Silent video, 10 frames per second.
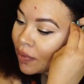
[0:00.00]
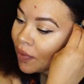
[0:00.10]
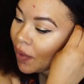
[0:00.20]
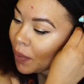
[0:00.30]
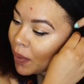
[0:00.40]

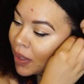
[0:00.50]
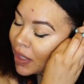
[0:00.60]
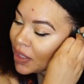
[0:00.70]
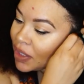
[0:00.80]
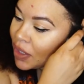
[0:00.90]
If I
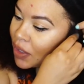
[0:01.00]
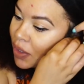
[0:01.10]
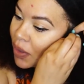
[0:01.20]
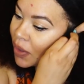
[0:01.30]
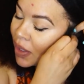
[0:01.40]
wanted
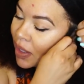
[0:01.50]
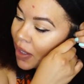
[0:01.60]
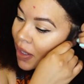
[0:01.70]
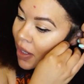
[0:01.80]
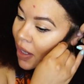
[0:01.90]
to,
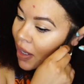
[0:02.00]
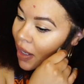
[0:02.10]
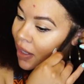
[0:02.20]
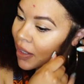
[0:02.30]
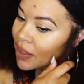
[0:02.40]

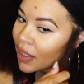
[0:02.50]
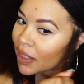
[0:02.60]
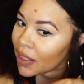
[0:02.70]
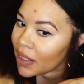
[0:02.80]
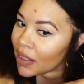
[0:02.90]
I guess I
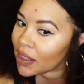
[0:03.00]
could